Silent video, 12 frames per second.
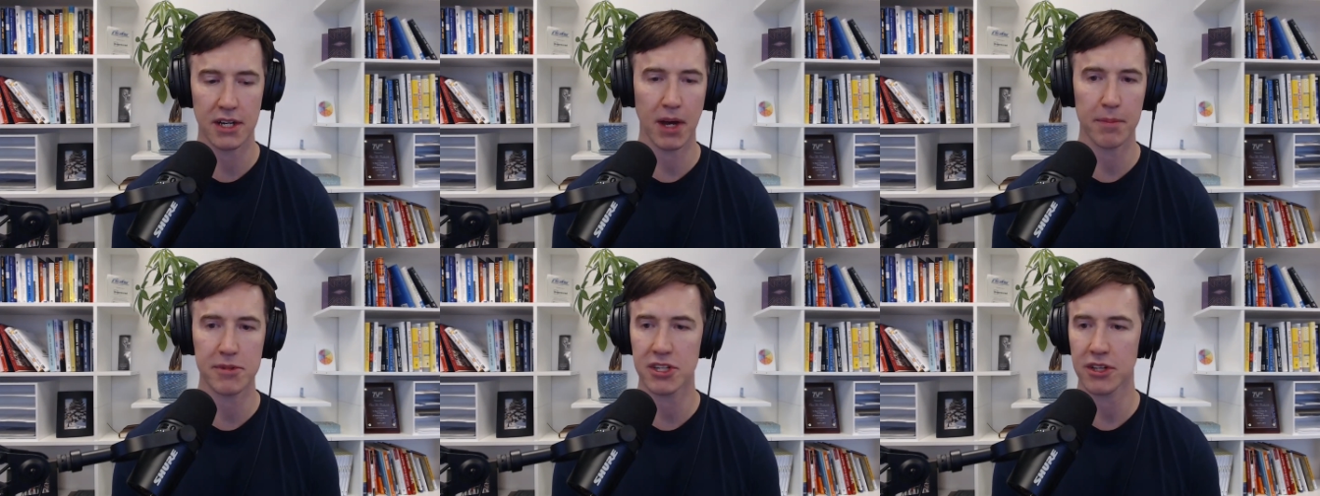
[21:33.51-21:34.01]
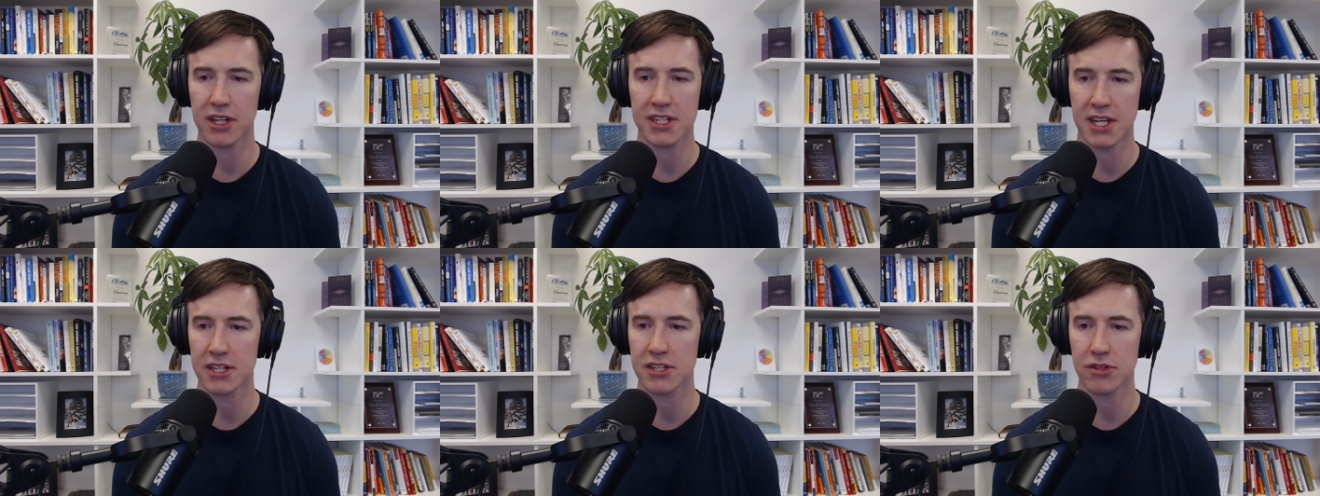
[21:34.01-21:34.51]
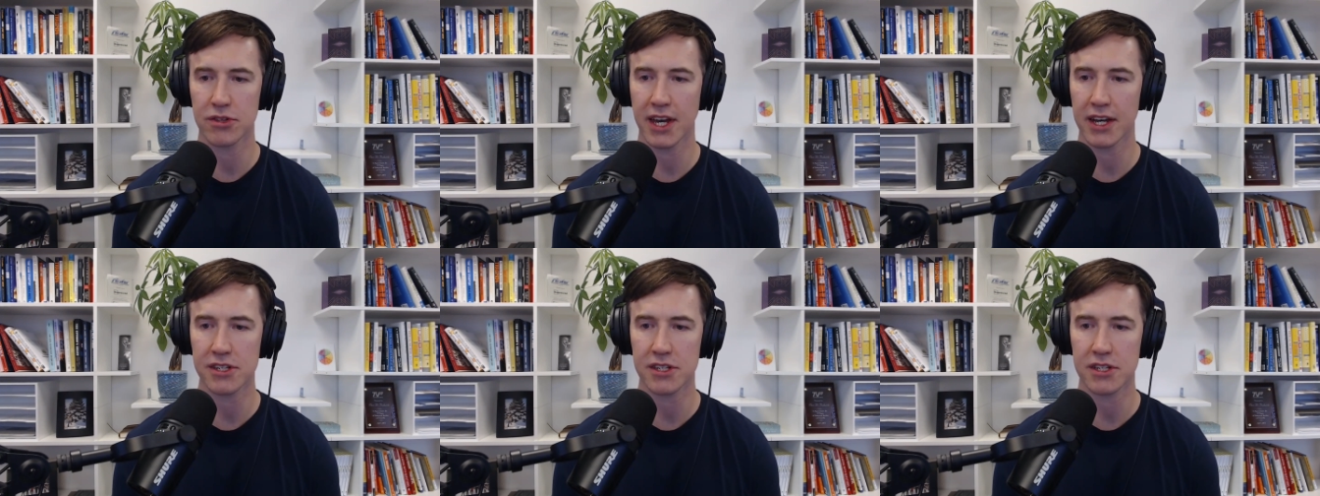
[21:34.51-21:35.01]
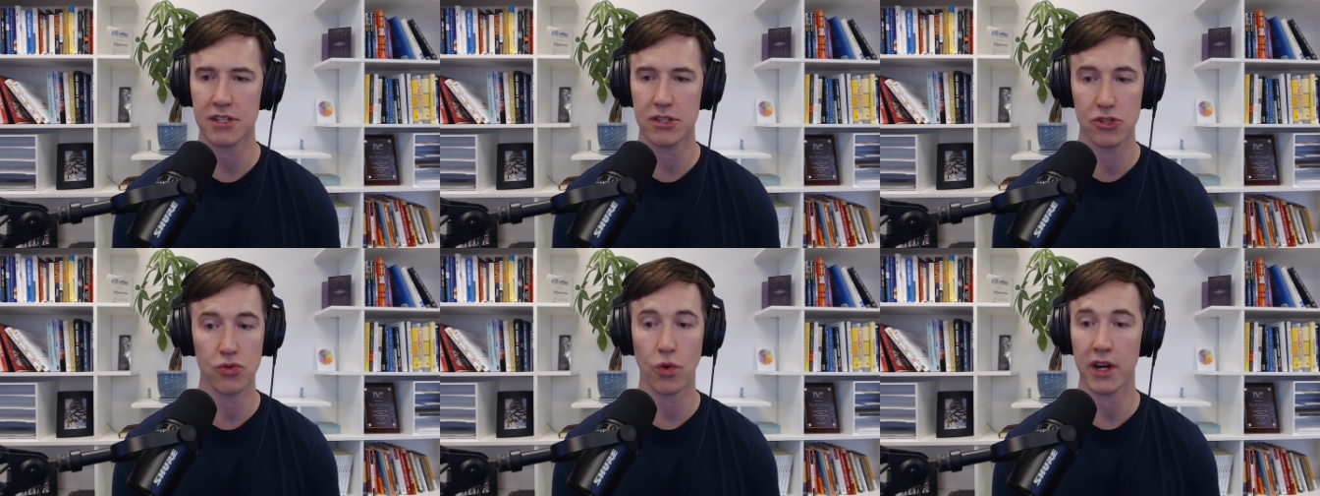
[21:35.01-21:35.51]
up till, let's say,
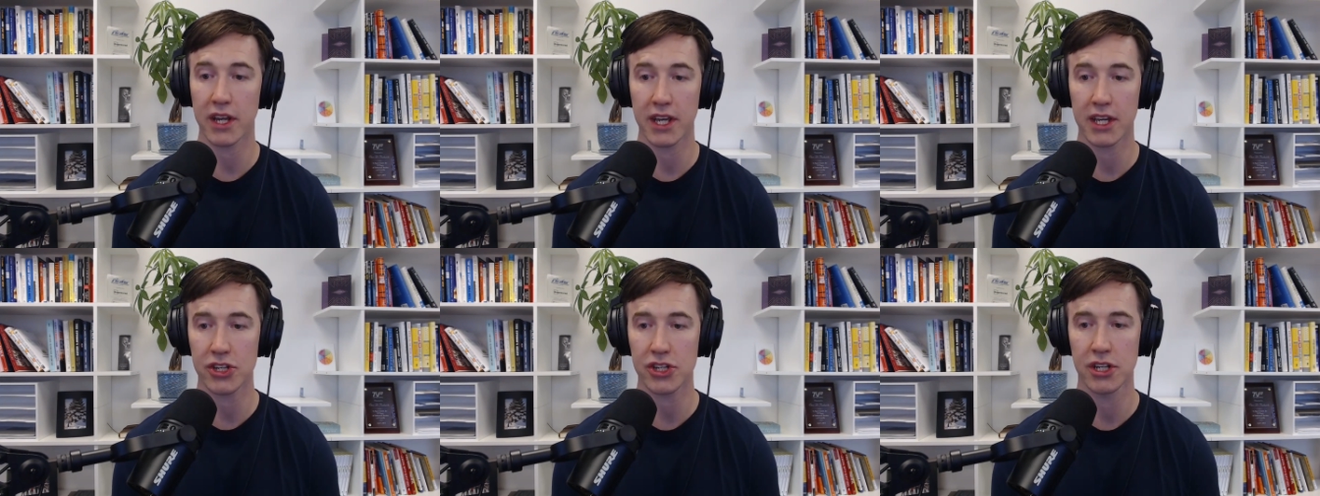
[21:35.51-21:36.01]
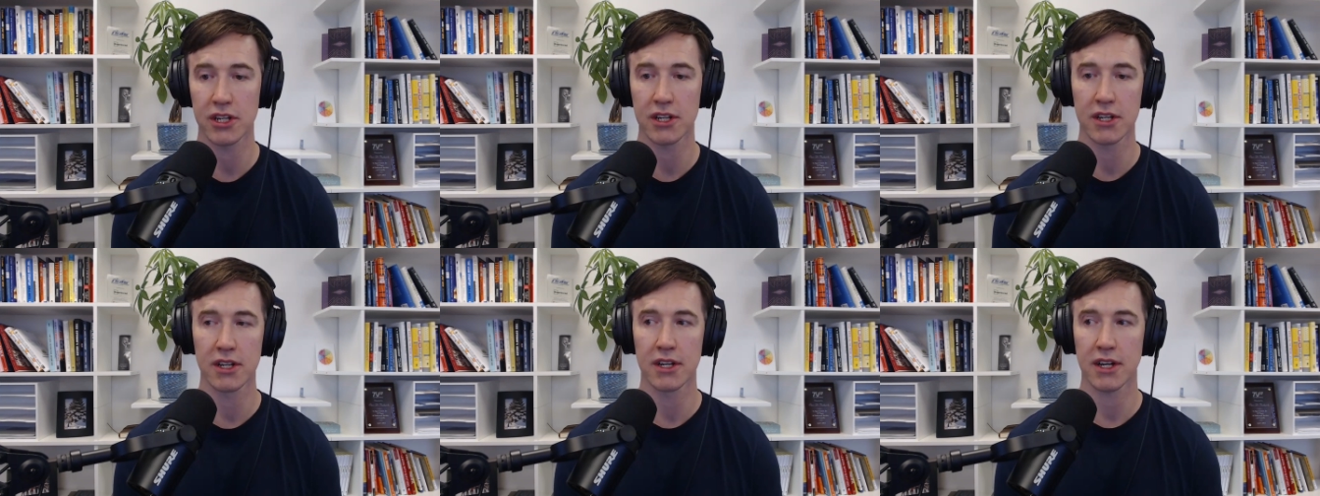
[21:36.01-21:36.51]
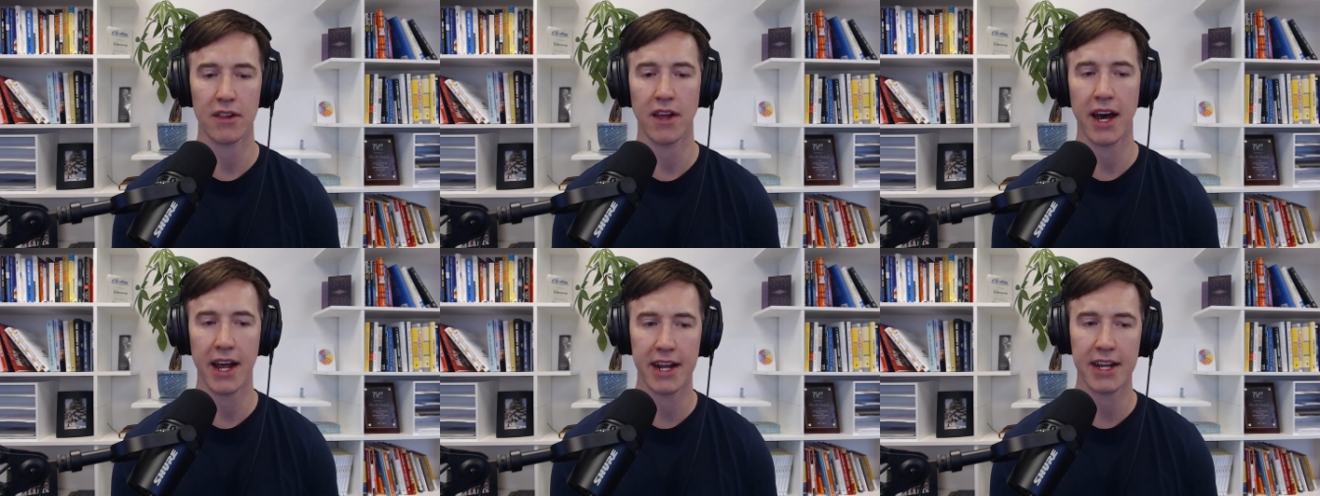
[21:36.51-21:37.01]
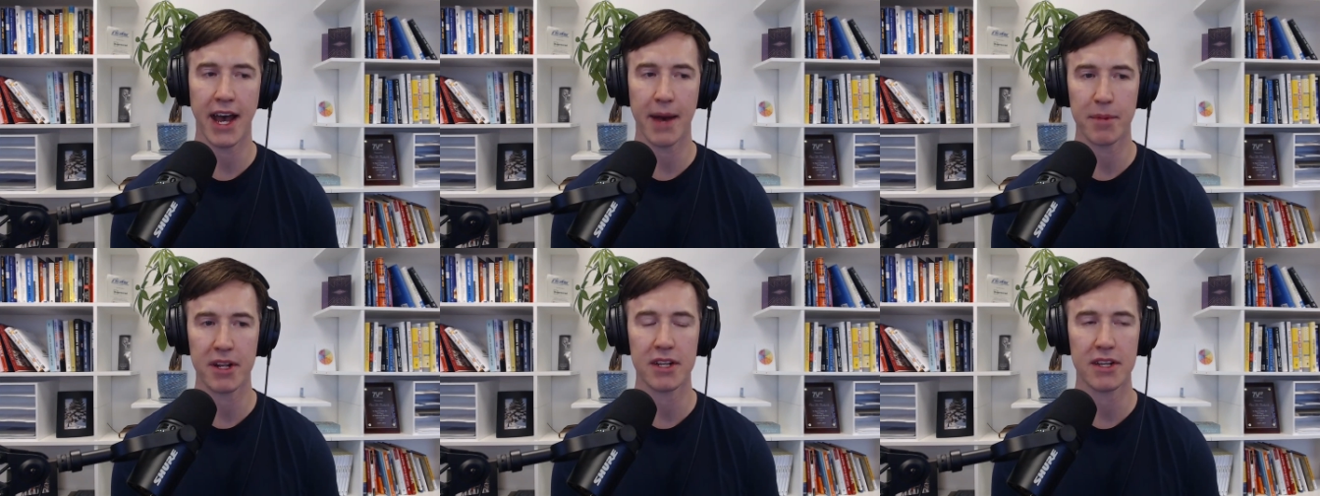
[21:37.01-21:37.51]
2020-ish. A lot had
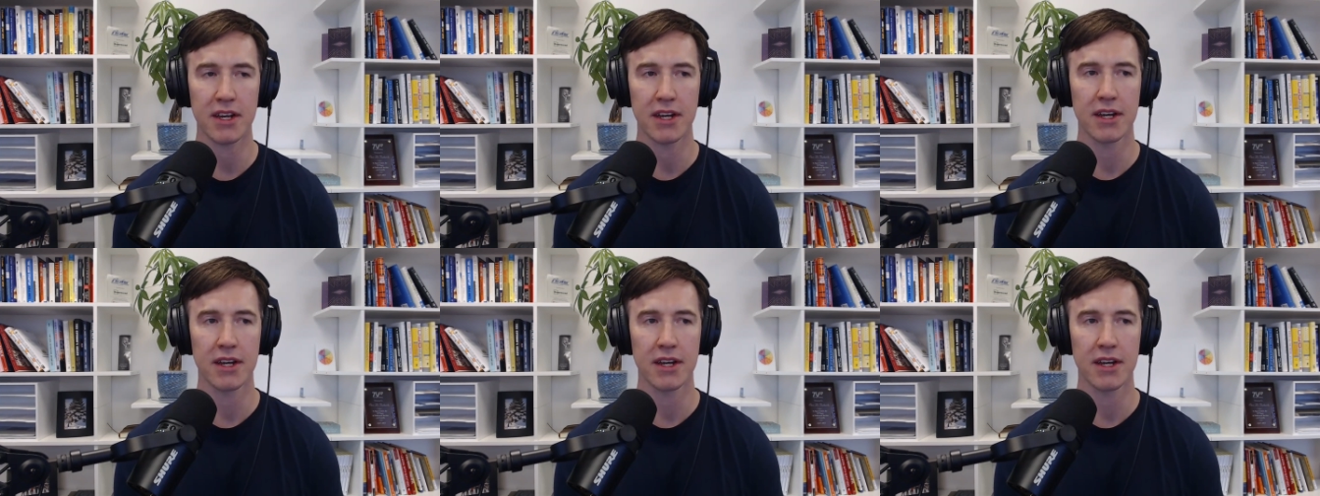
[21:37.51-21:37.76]
happened.